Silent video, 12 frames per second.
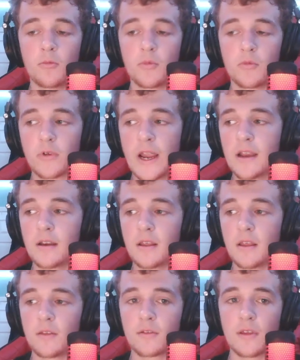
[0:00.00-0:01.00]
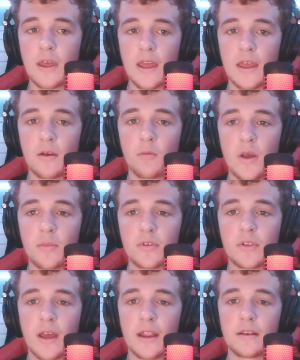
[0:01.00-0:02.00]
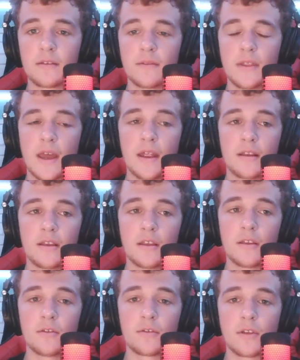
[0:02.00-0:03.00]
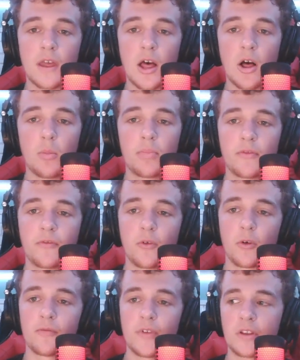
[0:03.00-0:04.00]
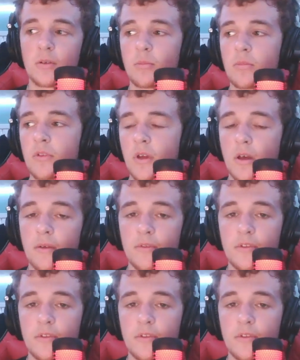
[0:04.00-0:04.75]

RAIN is a website that is help for victims of